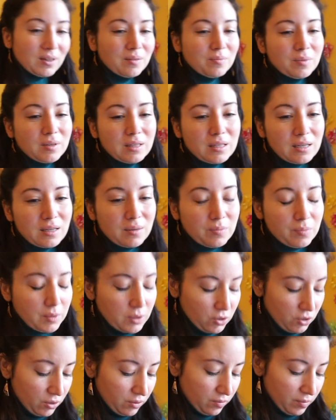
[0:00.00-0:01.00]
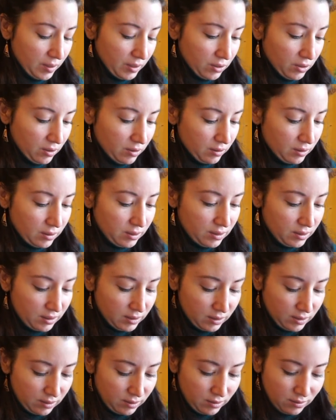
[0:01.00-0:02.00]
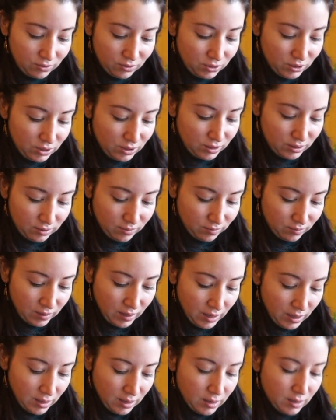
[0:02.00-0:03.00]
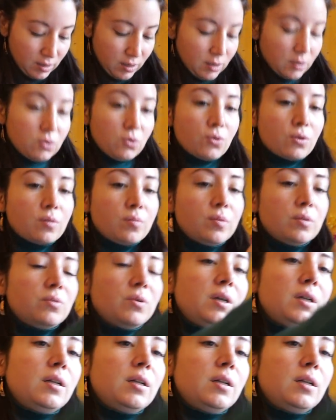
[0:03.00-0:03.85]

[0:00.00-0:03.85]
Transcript: Let me take a picture of my dog because she's adorable right